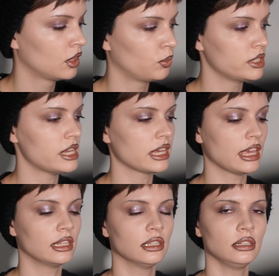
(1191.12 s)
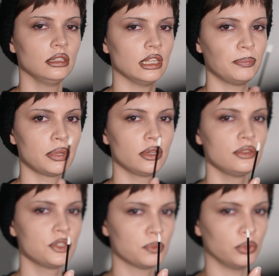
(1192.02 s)
We're taking a little lip
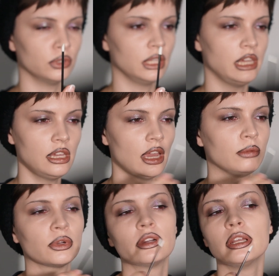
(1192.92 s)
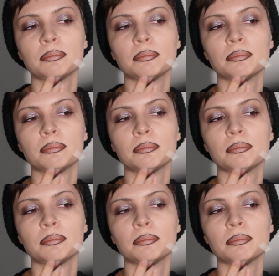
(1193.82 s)
spoolie and we're gonna